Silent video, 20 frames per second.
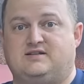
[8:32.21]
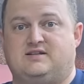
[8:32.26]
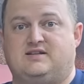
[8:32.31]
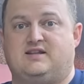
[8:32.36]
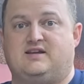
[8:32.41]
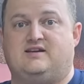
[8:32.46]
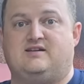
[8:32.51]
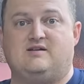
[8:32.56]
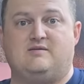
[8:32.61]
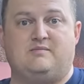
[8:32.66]
and
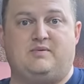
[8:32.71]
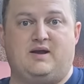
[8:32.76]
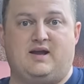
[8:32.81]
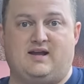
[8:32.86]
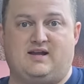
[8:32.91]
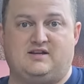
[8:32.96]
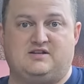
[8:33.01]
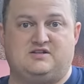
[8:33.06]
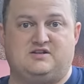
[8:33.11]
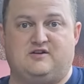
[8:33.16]
they come
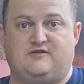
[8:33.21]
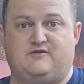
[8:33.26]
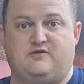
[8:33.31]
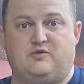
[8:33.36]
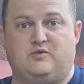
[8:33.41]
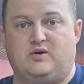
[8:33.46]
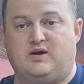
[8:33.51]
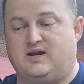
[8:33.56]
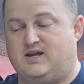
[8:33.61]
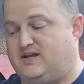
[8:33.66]
packaged
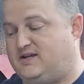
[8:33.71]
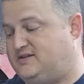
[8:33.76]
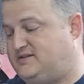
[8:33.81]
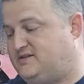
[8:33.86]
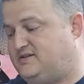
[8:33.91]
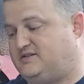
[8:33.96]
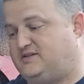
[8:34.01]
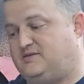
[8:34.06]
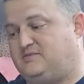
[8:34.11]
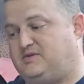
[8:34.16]
different ways,
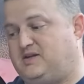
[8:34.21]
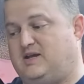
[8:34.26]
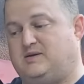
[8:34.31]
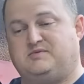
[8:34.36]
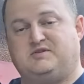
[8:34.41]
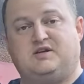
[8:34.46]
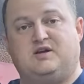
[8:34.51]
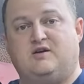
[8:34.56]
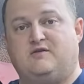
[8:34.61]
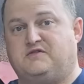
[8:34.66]
and
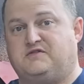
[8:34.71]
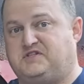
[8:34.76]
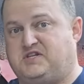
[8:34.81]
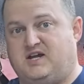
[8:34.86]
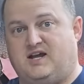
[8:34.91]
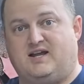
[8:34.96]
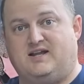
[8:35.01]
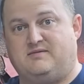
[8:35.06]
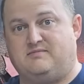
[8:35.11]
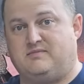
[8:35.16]
sometimes they're over
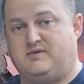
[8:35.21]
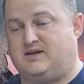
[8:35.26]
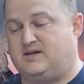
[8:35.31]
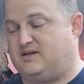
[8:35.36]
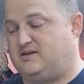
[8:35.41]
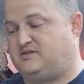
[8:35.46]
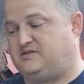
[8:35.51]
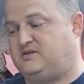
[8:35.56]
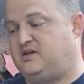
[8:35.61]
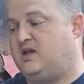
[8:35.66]
tight and
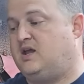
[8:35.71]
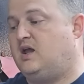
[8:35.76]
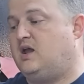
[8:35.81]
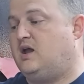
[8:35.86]
miss.